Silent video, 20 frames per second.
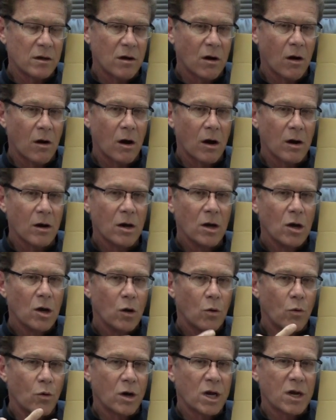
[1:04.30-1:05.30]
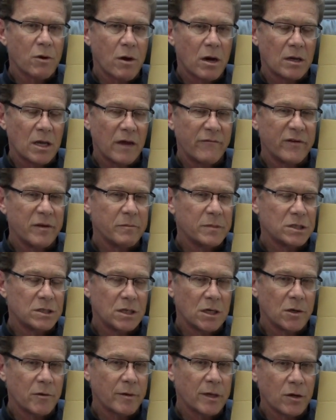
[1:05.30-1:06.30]
a car, working around heavy
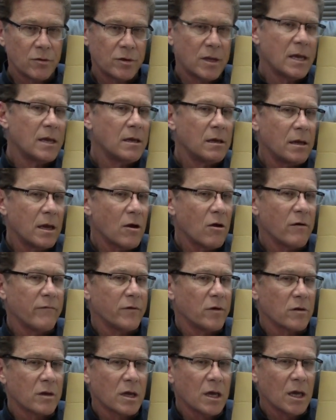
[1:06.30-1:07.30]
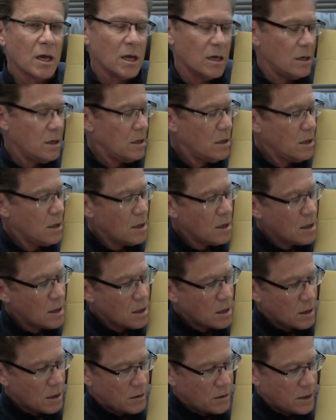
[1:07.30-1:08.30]
machinery, or taking care of your kid.
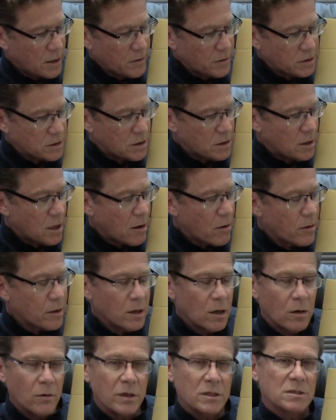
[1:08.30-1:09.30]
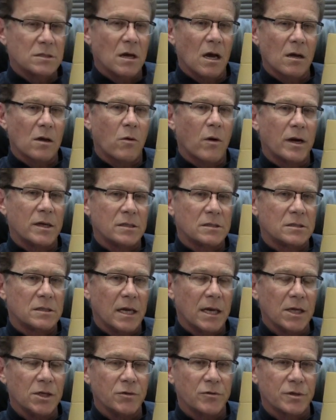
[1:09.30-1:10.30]
The other scenario is not quite as
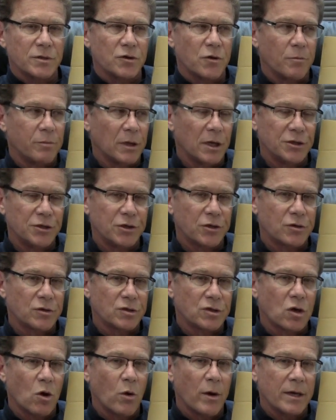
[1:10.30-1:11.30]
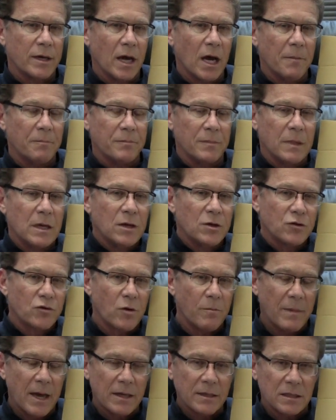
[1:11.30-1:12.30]
dangerous. Your blood sugar is going up
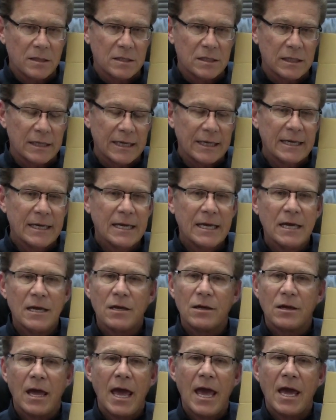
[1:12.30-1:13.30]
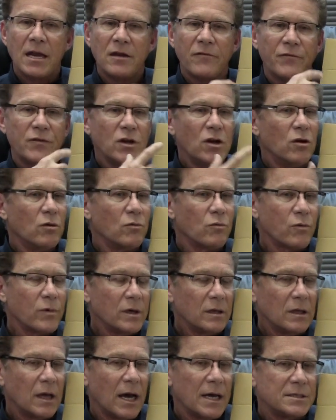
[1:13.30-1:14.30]
tremendously, and if you don't
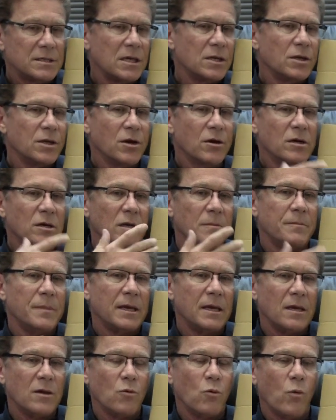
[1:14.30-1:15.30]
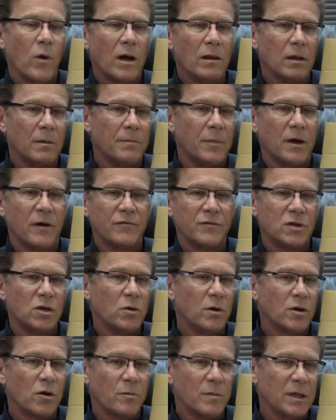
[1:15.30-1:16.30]
realize it, you're going to be well above
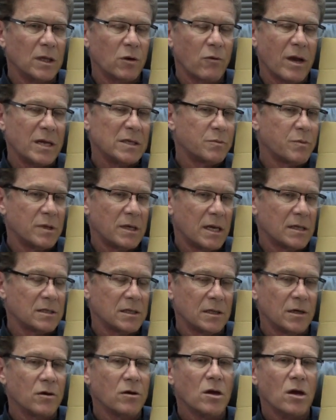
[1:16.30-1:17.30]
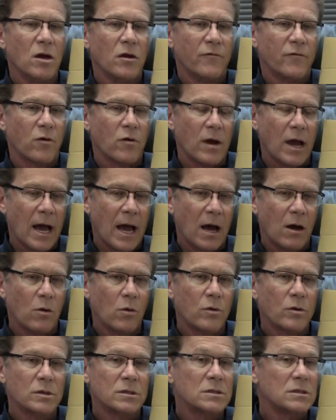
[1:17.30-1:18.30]
200 milligrams per deciliter for
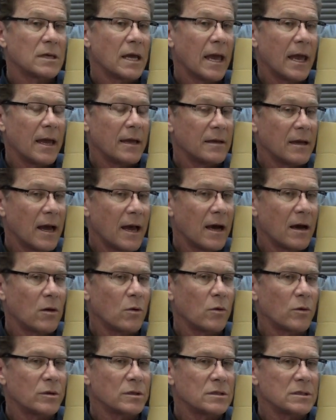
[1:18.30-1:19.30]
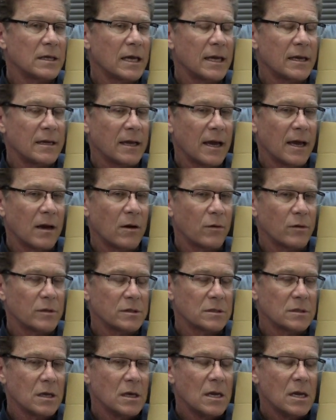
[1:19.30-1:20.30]
hours and hours and
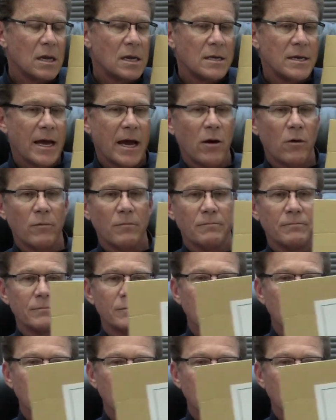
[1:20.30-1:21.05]
hours. Now,